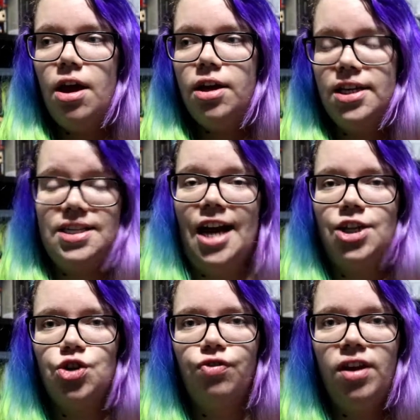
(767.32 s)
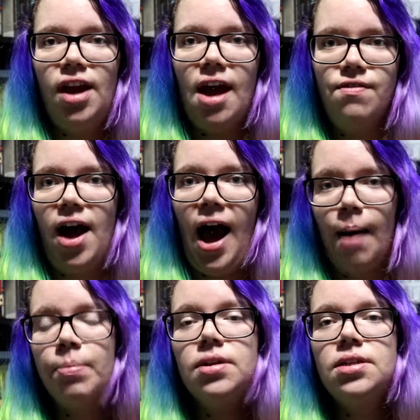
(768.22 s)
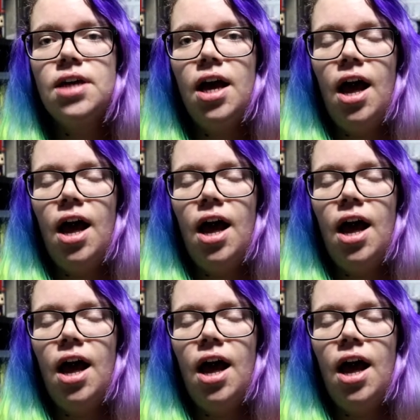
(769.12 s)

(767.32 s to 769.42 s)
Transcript: catastrophe ever happened.